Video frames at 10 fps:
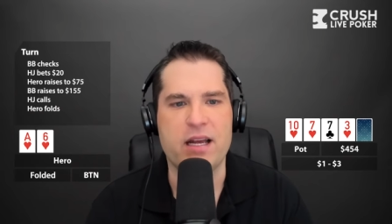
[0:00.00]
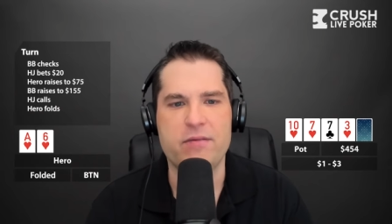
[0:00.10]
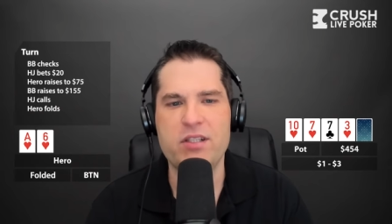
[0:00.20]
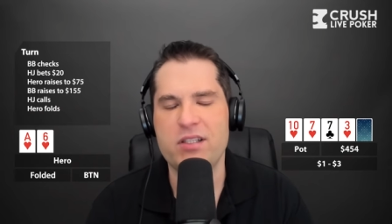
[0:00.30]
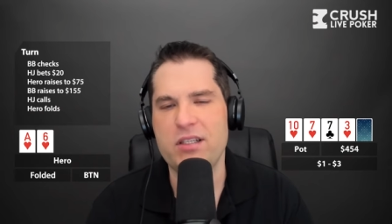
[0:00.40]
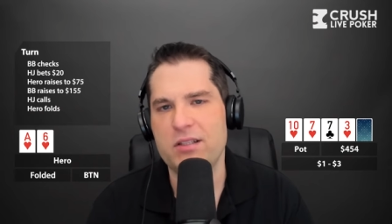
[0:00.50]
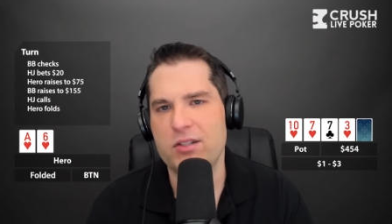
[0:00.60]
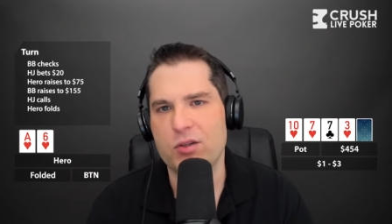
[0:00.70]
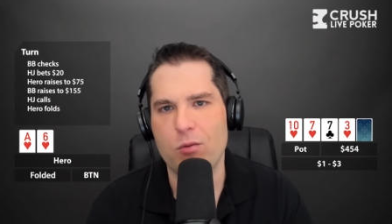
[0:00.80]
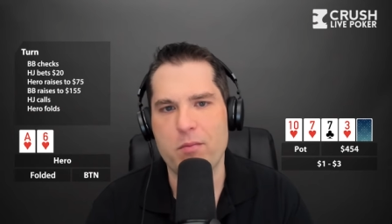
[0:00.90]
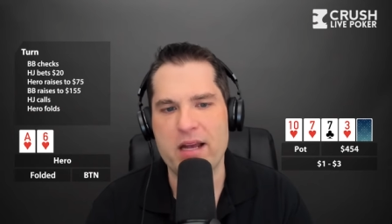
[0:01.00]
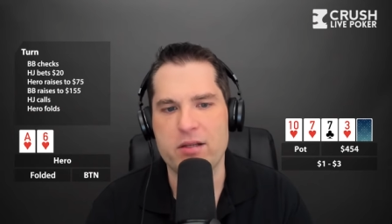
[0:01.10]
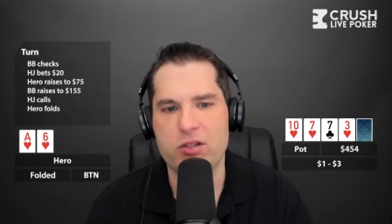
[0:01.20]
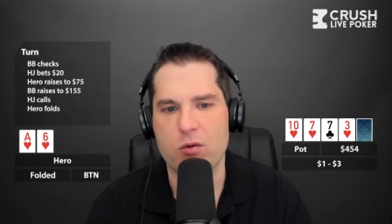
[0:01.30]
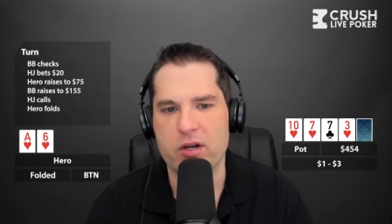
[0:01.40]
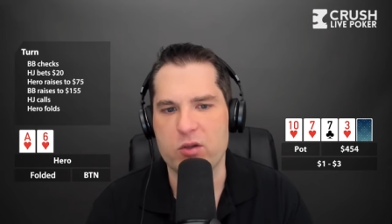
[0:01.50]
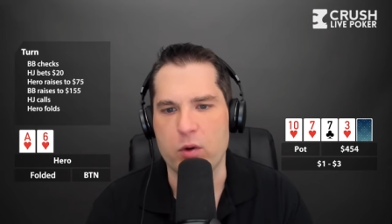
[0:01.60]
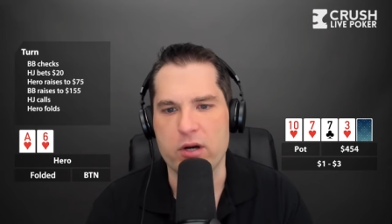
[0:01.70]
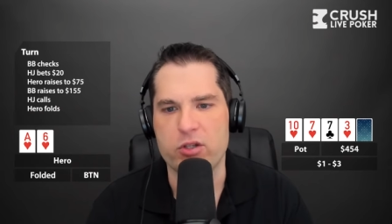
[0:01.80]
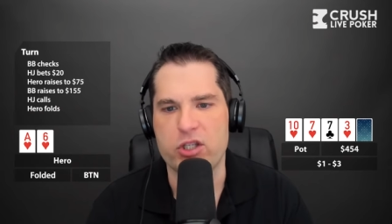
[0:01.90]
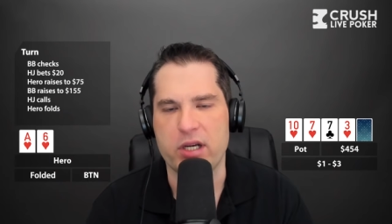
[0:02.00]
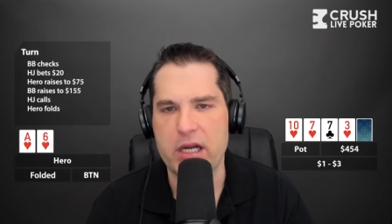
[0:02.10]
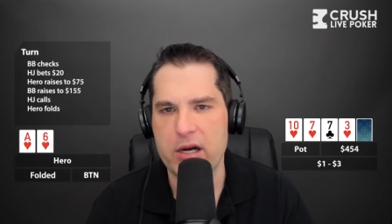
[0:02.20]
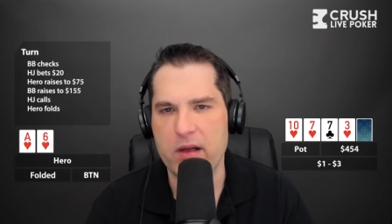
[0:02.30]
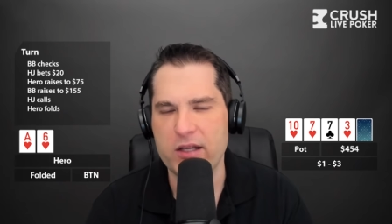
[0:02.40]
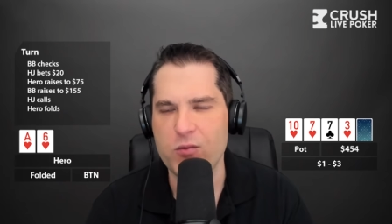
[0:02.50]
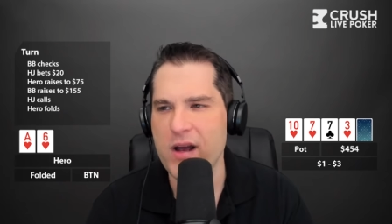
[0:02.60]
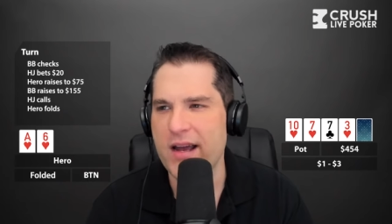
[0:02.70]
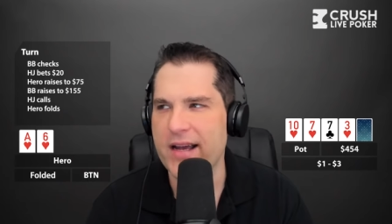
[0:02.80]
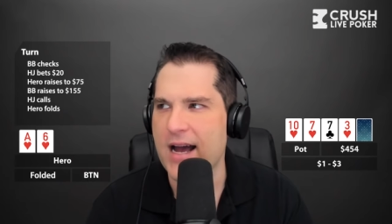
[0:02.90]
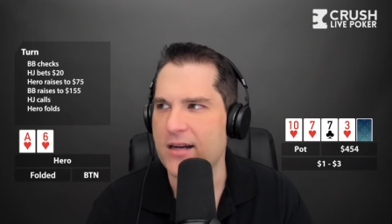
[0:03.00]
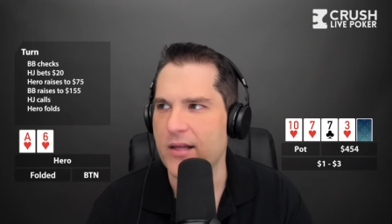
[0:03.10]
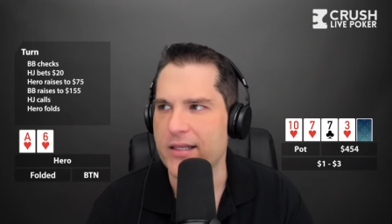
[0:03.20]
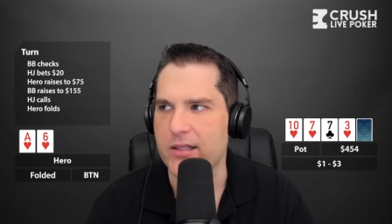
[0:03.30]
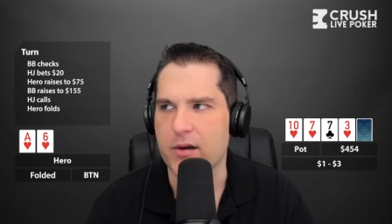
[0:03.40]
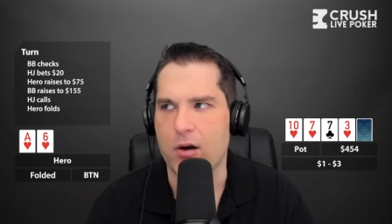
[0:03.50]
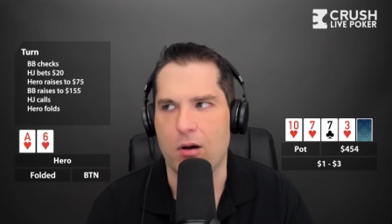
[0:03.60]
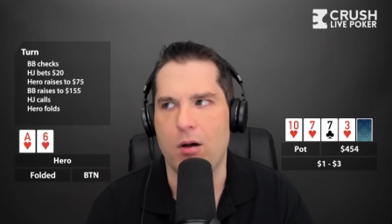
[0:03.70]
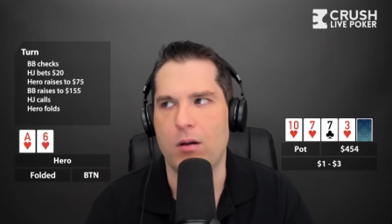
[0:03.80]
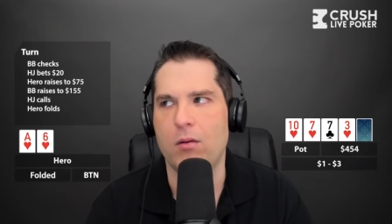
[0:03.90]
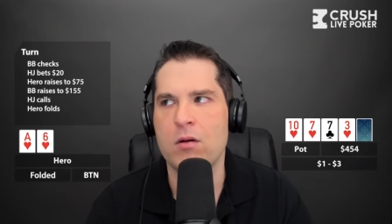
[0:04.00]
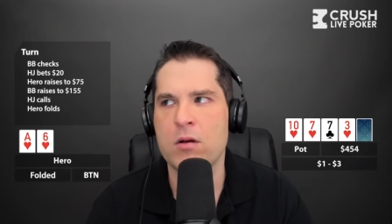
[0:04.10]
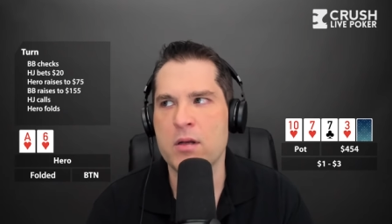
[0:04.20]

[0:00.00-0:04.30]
I've just seen so much weird shit here. That's why I kind of like to call